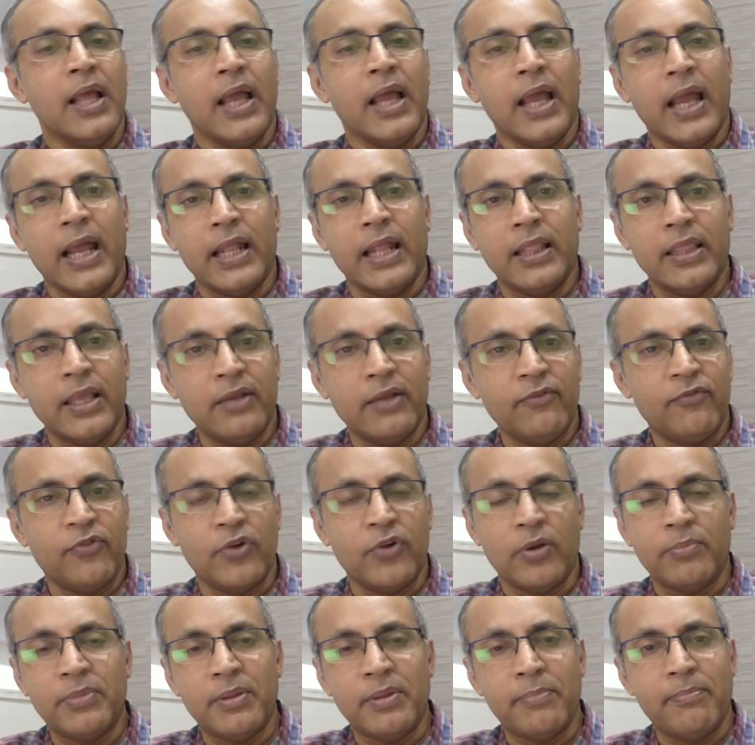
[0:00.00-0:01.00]
and then
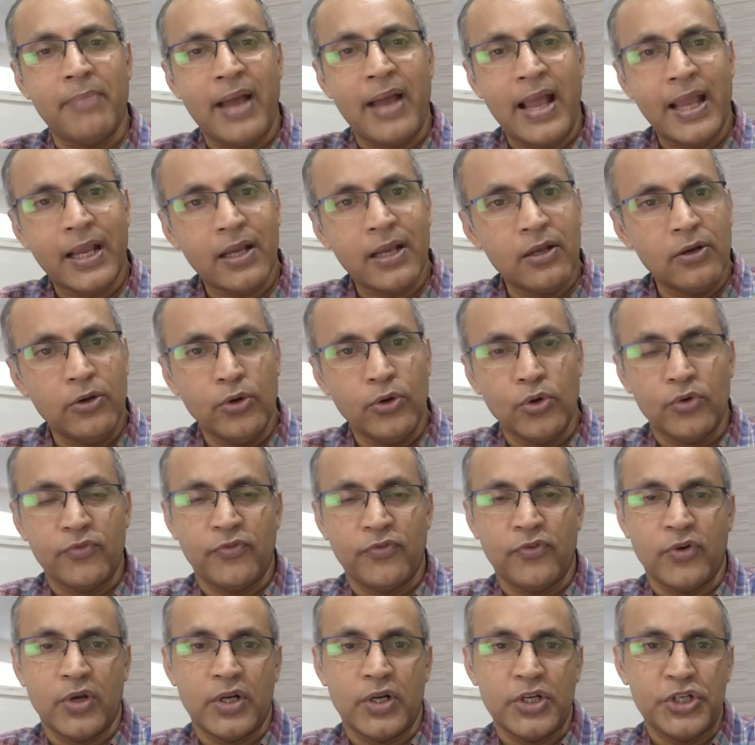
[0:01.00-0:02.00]
from the Mac look
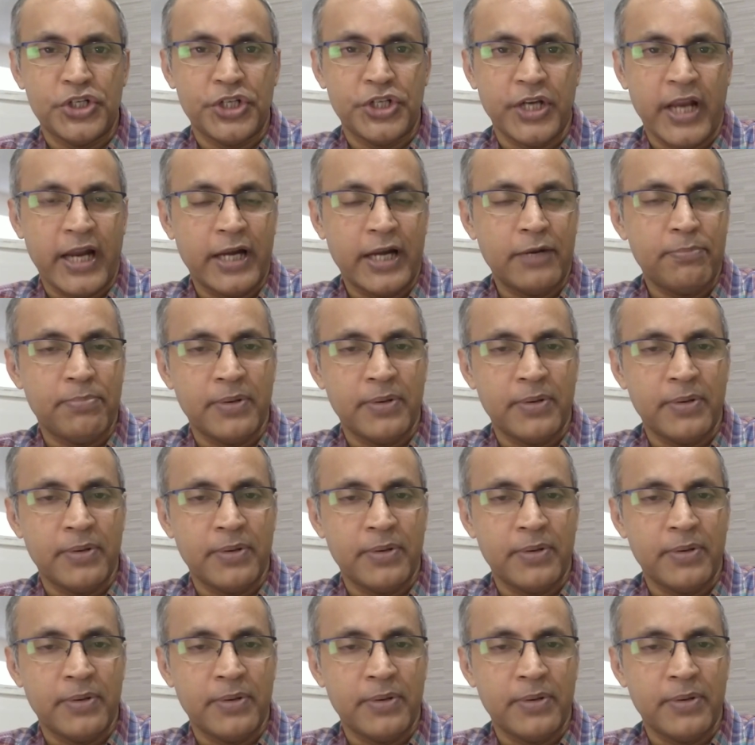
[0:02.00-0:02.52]
for a shared